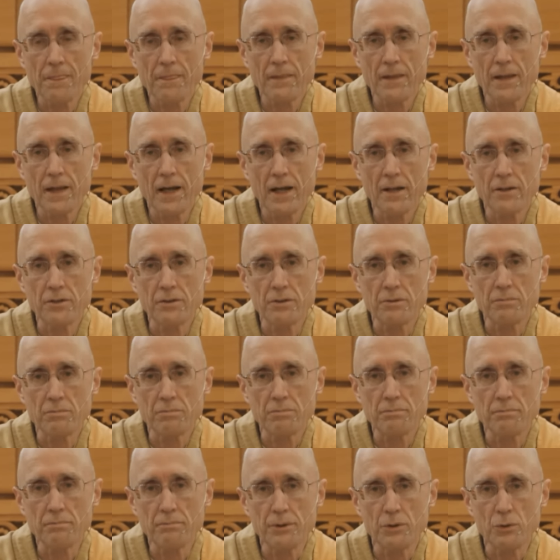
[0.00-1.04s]
had to
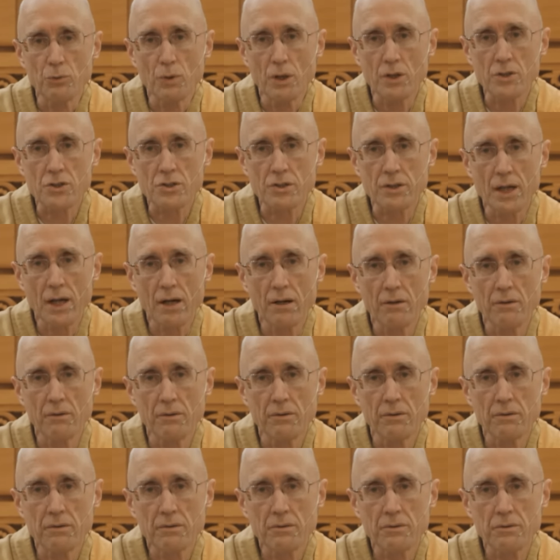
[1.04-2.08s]
be rushed down
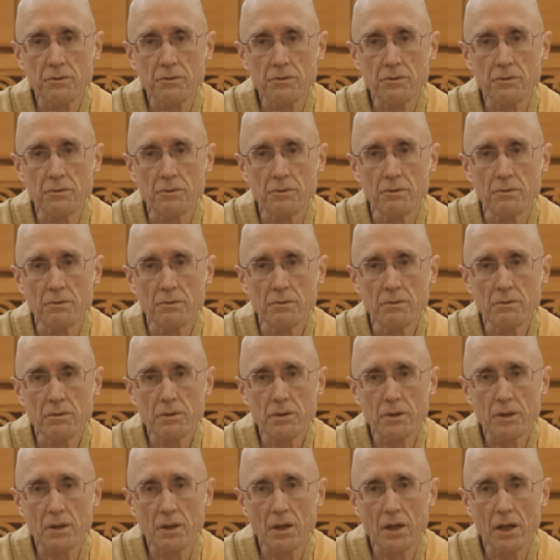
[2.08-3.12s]
to
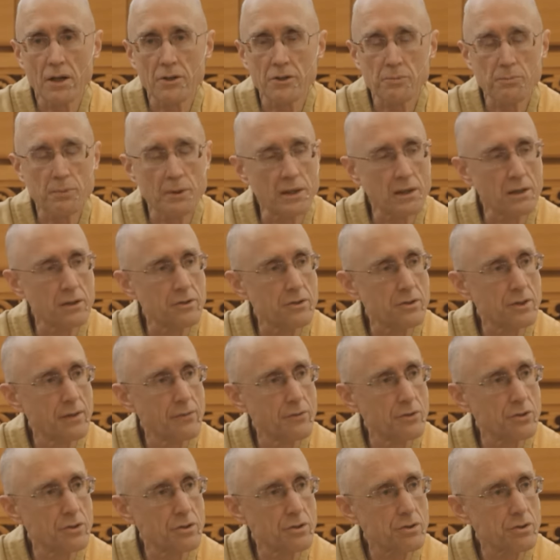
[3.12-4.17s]
hospital in San
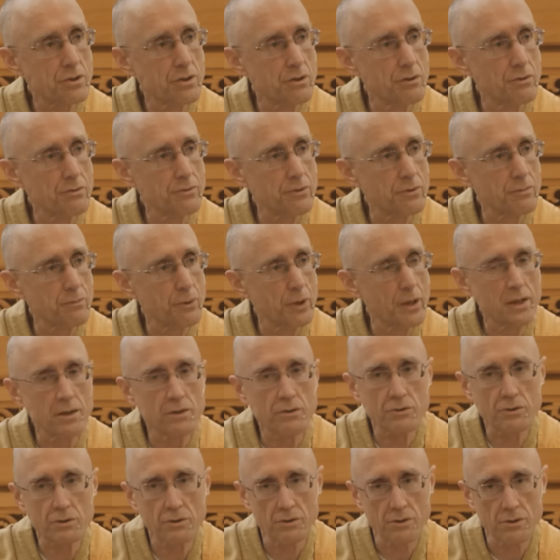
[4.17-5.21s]
Francisco for brain
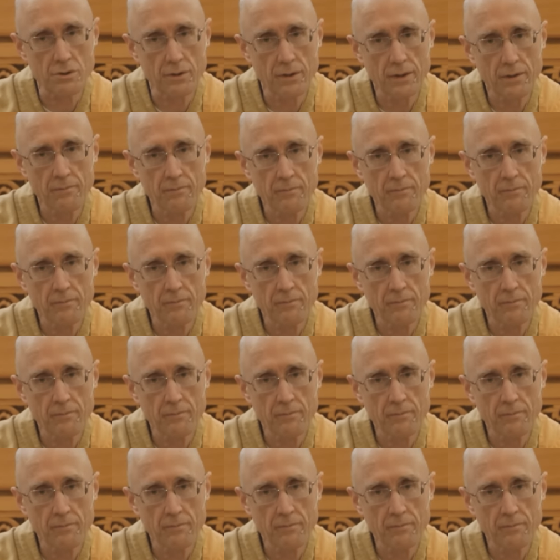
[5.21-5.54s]
surgery.